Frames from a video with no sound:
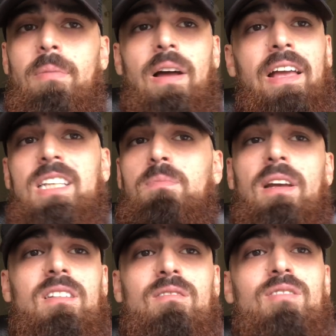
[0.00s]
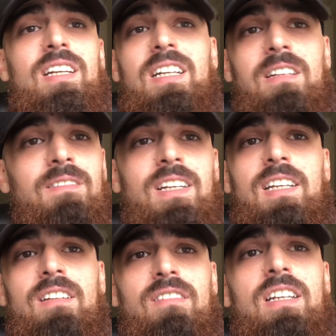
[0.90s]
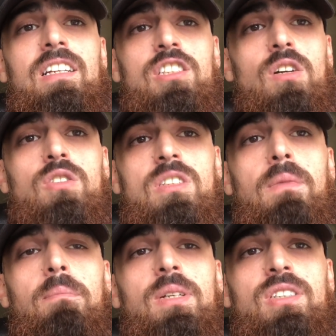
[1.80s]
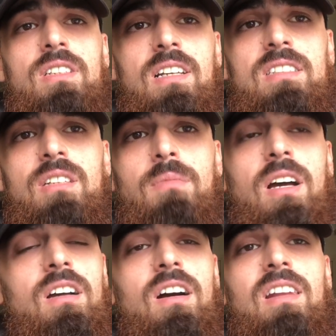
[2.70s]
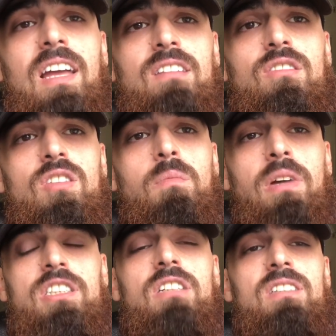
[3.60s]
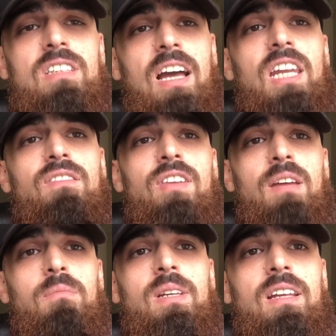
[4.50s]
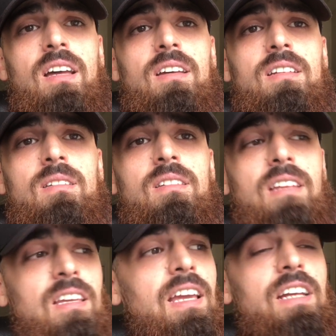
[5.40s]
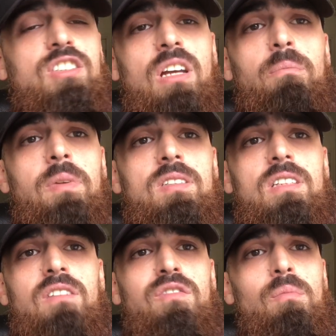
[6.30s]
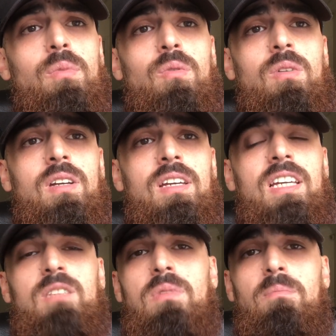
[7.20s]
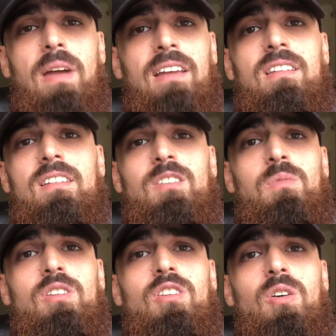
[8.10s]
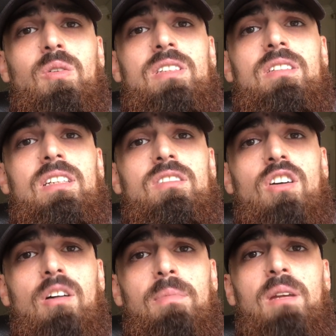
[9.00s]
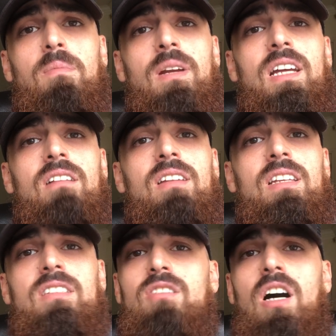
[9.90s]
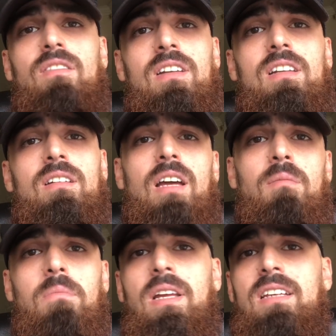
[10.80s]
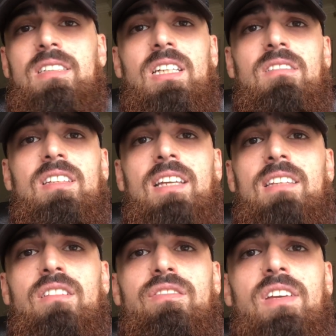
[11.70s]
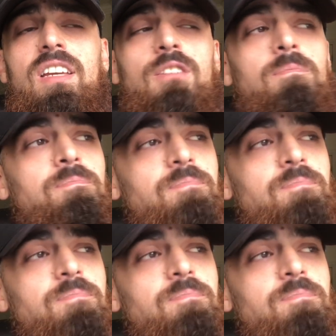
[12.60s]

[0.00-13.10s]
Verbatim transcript: I expect to really, really, really show some ambition next summer. I can't lie to you. The pressure is kind of on Emery now in getting Champions League football. He's been backed in this window. He's got a big player in. He's got other players here and there to fit in.